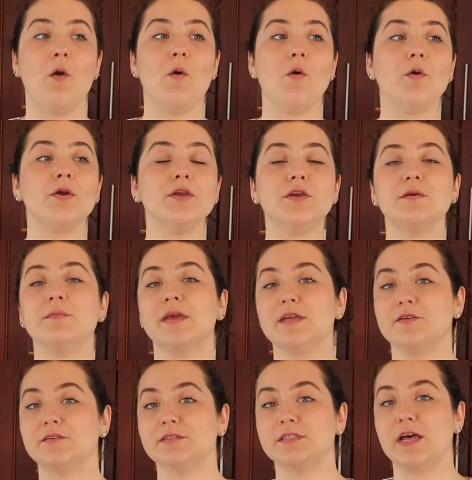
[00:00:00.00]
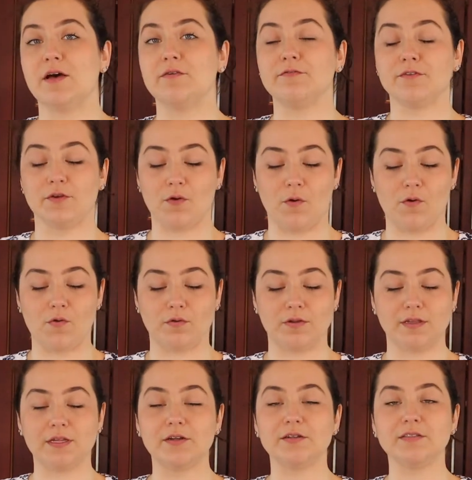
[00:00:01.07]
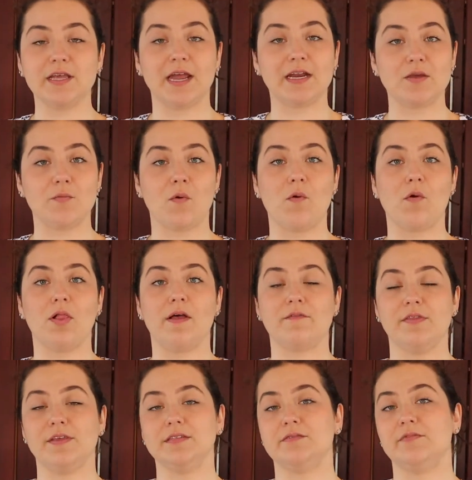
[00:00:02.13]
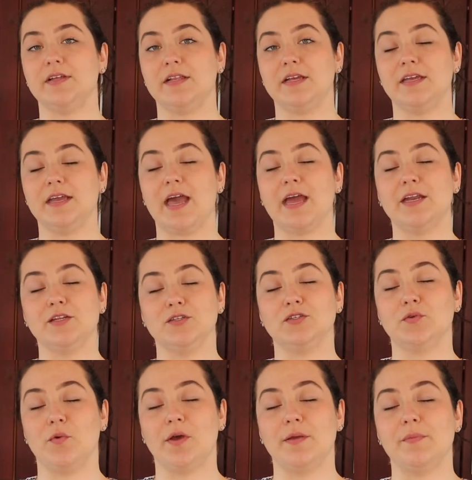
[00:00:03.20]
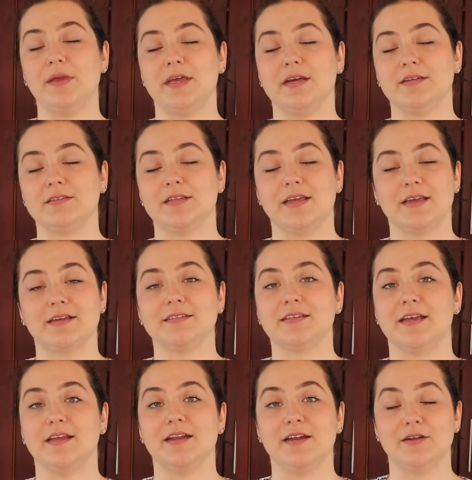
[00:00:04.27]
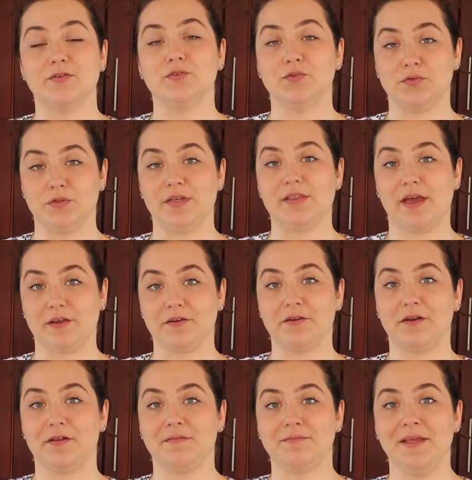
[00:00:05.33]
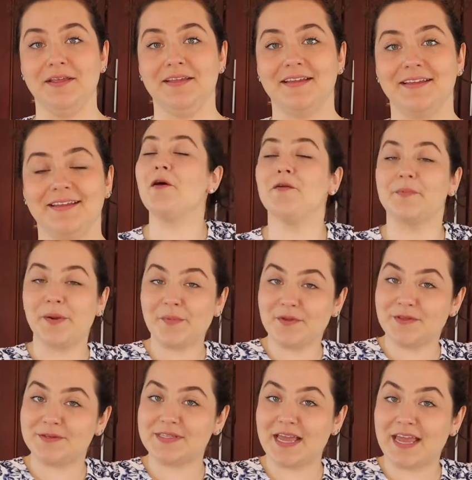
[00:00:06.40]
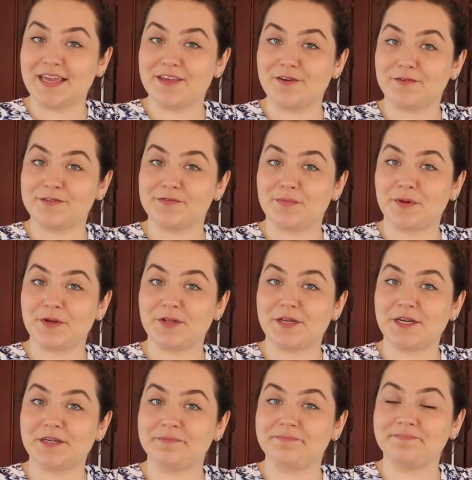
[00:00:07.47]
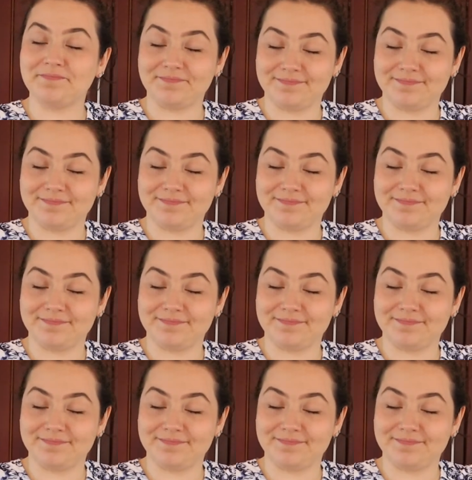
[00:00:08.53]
or you can make yourself your own little tiny bowl of this filling and enjoy, because like I said, it is truly that good. Remember those egg yolks from earlier?